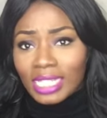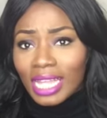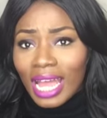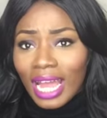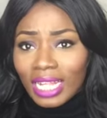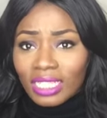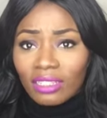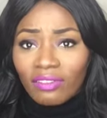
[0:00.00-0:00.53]
of start
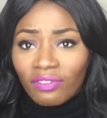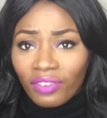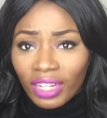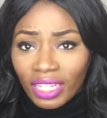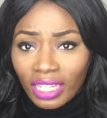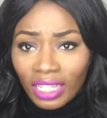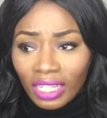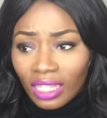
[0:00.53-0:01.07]
acting
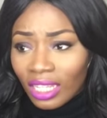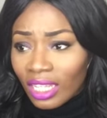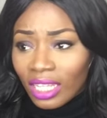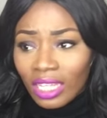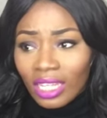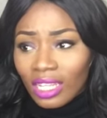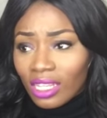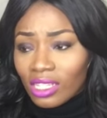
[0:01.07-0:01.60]
funny,
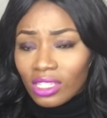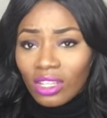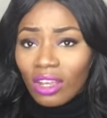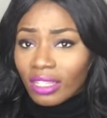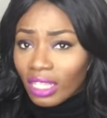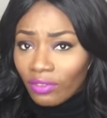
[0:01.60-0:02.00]
start